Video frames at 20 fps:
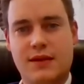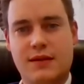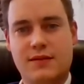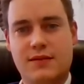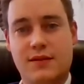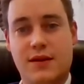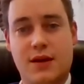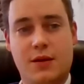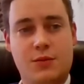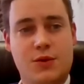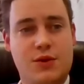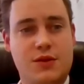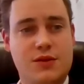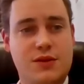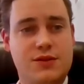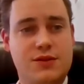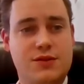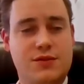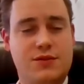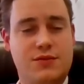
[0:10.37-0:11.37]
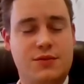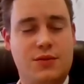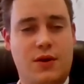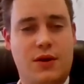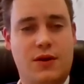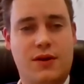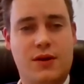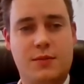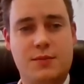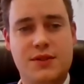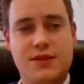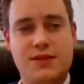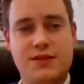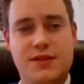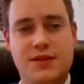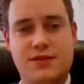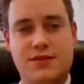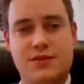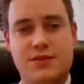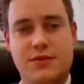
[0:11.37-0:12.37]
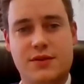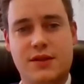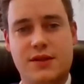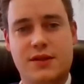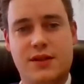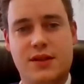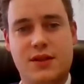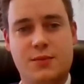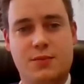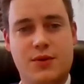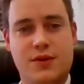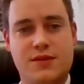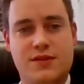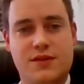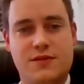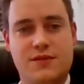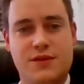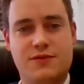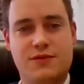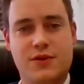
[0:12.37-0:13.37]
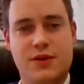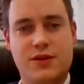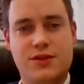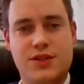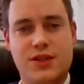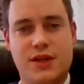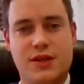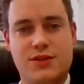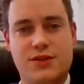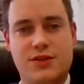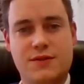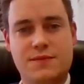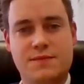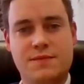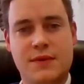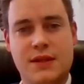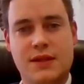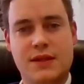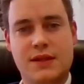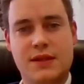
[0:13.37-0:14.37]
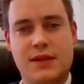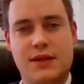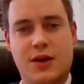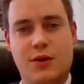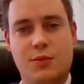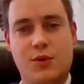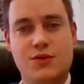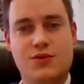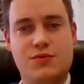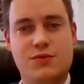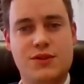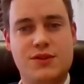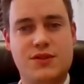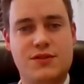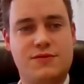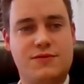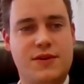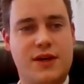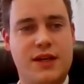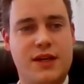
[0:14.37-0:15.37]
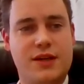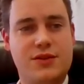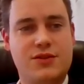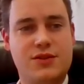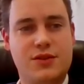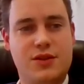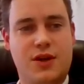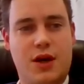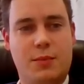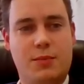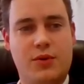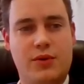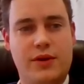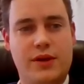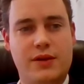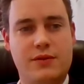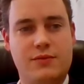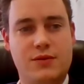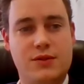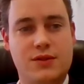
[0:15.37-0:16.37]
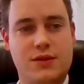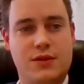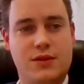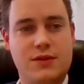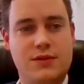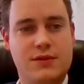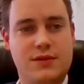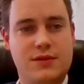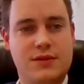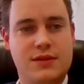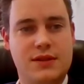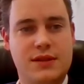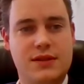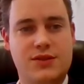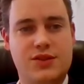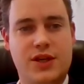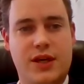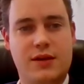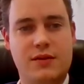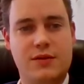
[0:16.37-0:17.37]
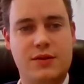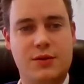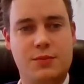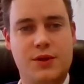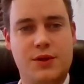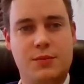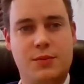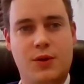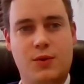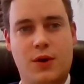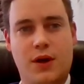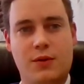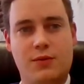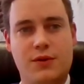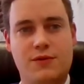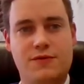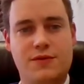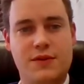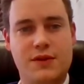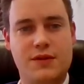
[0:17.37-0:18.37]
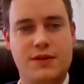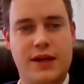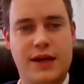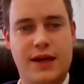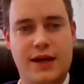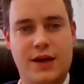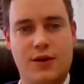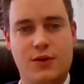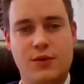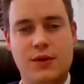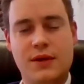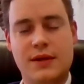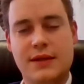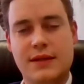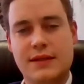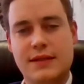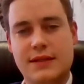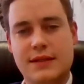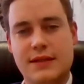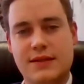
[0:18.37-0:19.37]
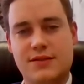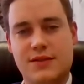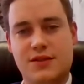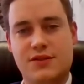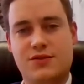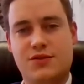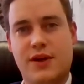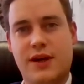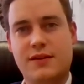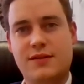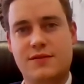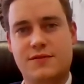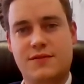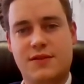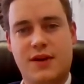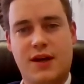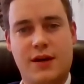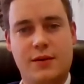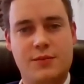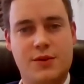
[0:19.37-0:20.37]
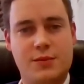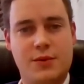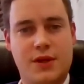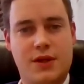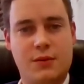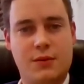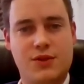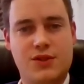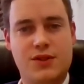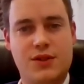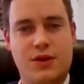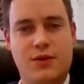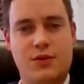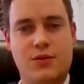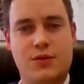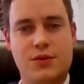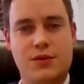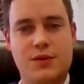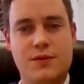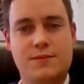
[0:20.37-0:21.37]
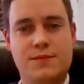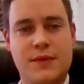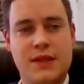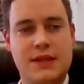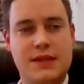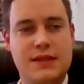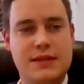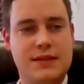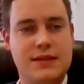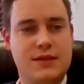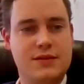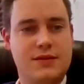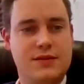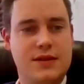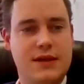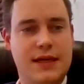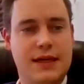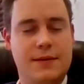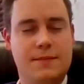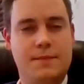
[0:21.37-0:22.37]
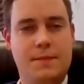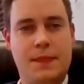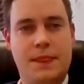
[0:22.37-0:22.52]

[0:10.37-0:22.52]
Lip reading: Today, I'm going to lead you through our company's history and key points of differentiation, our most recent financial and operating results, and chat a little bit about why we feel now is an attractive time to become a shareholder in Delta-9.